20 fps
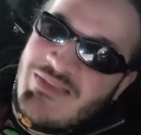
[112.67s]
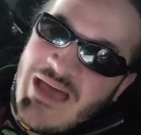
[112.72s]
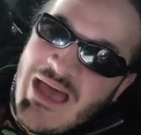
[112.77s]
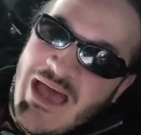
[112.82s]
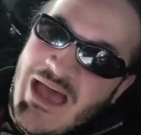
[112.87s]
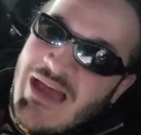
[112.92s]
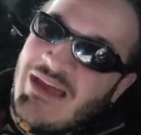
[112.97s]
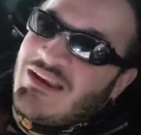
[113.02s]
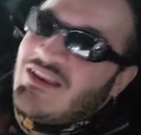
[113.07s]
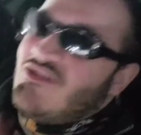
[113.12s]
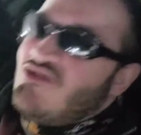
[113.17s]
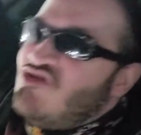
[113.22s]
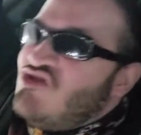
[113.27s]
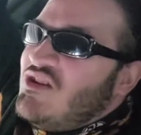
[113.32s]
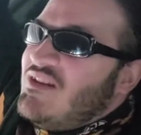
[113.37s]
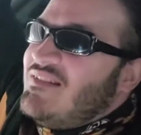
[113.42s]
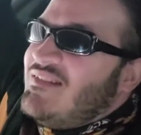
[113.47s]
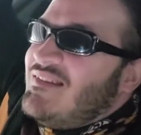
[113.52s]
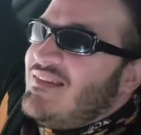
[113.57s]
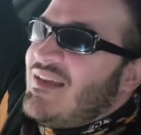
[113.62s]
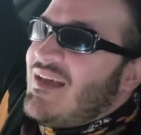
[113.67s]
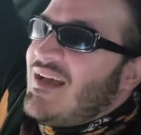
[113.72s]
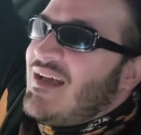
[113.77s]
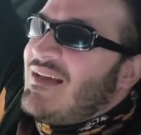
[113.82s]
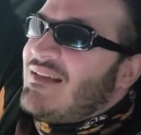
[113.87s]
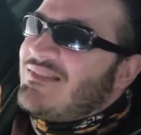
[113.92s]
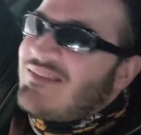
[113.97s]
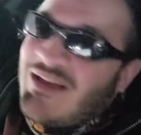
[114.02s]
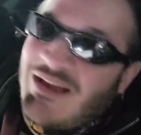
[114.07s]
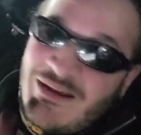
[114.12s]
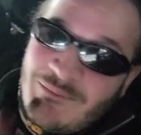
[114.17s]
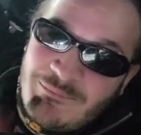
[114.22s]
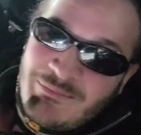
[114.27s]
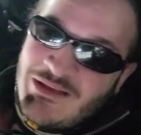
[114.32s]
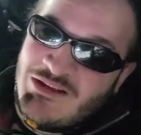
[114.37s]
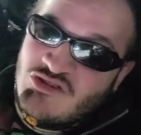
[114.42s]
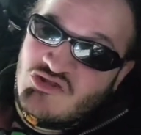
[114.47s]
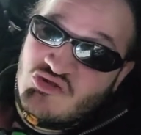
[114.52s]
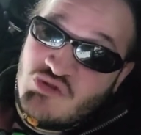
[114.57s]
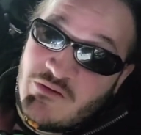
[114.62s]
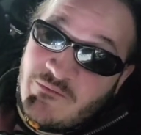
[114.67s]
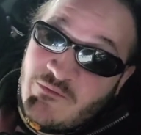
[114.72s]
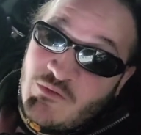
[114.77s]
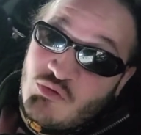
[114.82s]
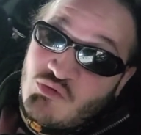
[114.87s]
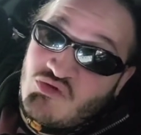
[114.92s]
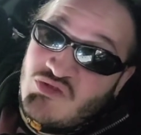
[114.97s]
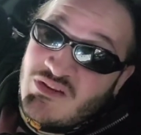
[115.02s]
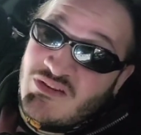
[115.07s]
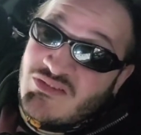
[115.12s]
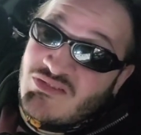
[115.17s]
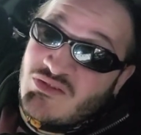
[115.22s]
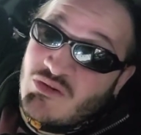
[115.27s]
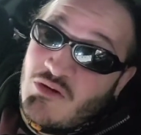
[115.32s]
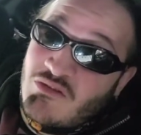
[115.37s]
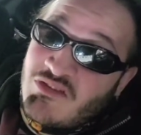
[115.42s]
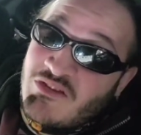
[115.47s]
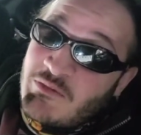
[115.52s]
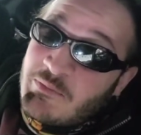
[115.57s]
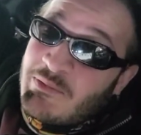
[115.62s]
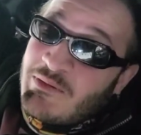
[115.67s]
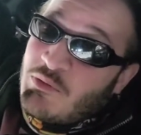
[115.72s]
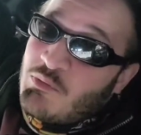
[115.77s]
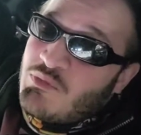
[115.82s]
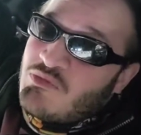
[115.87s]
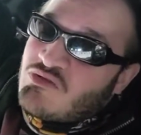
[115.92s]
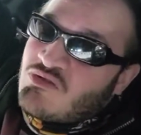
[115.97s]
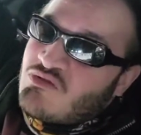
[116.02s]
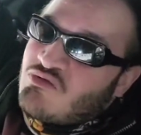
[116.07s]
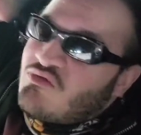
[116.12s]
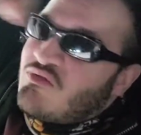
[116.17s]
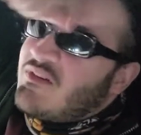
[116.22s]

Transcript: that and GTS, I'm not sure if you just saw this, but it was just